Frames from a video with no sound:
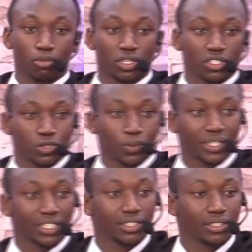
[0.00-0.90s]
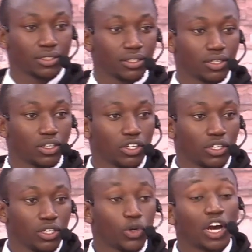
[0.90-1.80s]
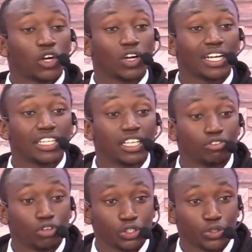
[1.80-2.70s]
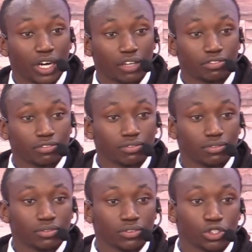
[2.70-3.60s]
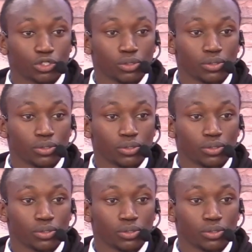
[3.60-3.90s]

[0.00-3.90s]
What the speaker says: Sorry. You can only give what you have. True?